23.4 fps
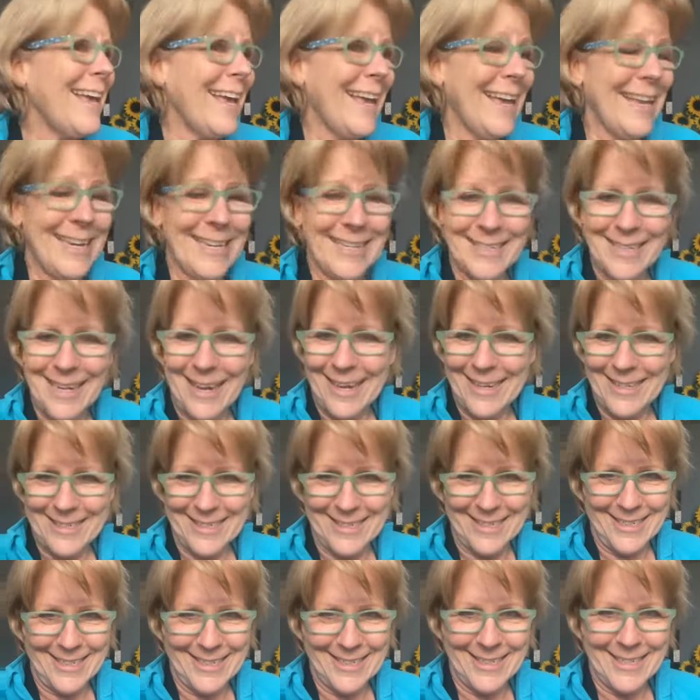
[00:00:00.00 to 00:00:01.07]
any
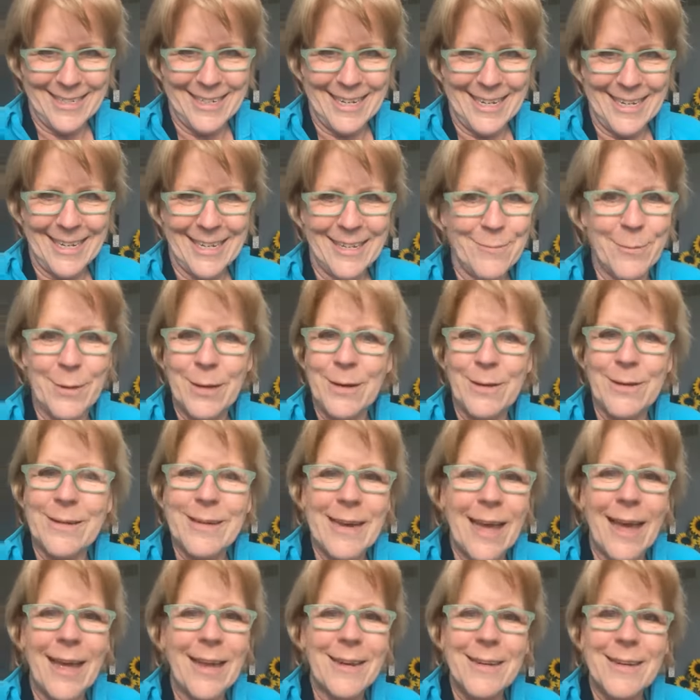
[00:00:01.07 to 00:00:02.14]
toxicity, we don't,
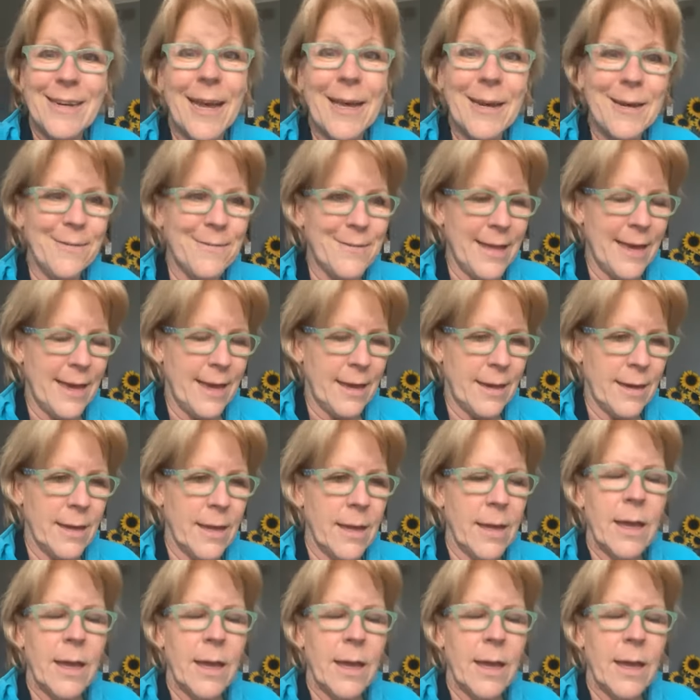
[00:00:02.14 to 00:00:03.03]
not none of that.